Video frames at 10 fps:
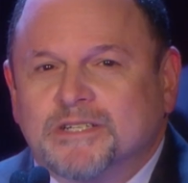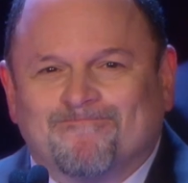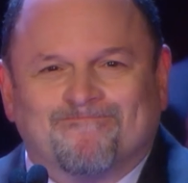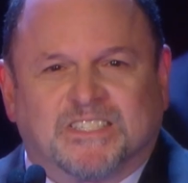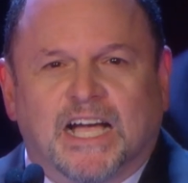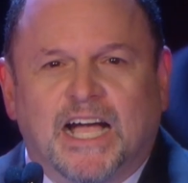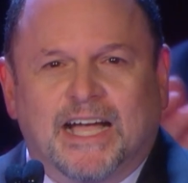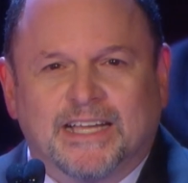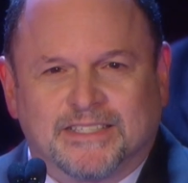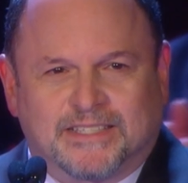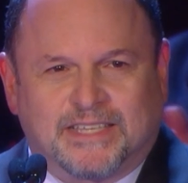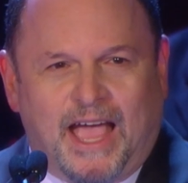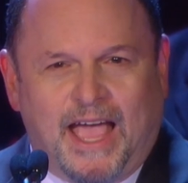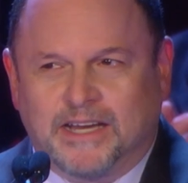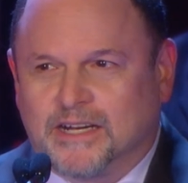Don's
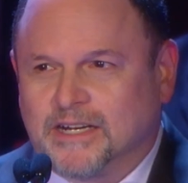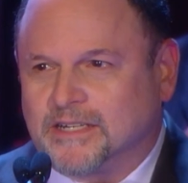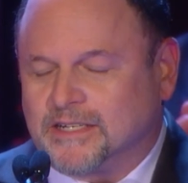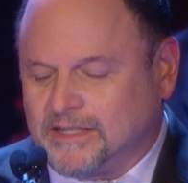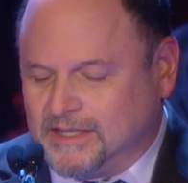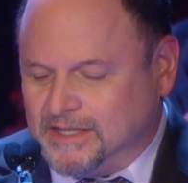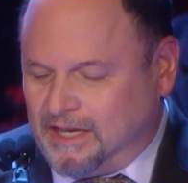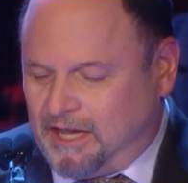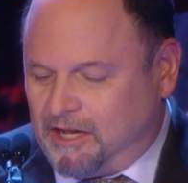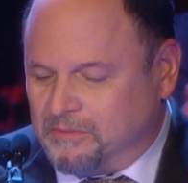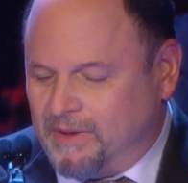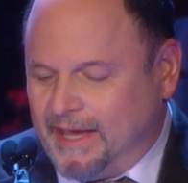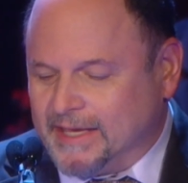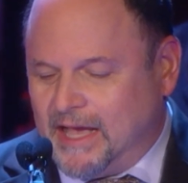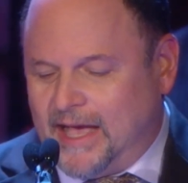Diner. Oh my
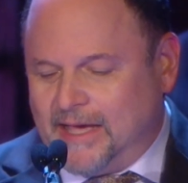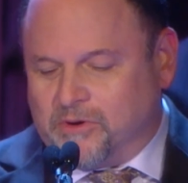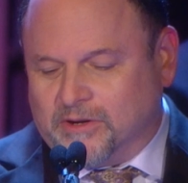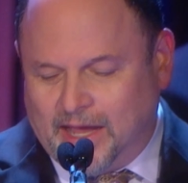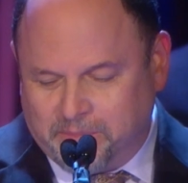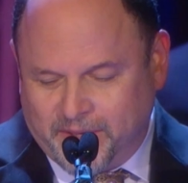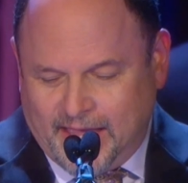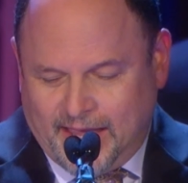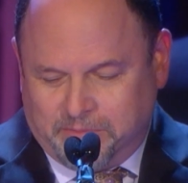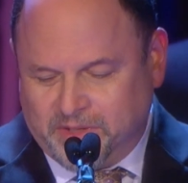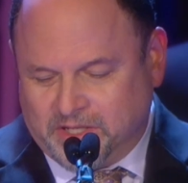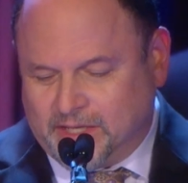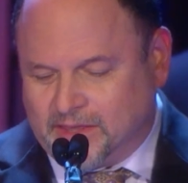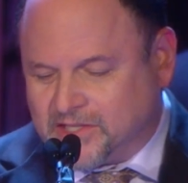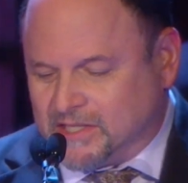God, where I began
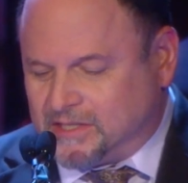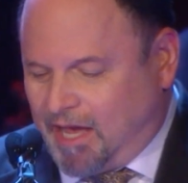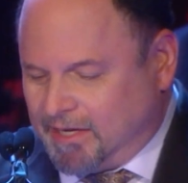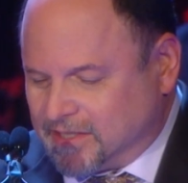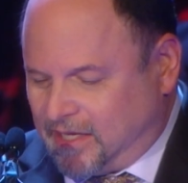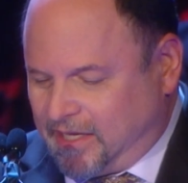building this Adonis-like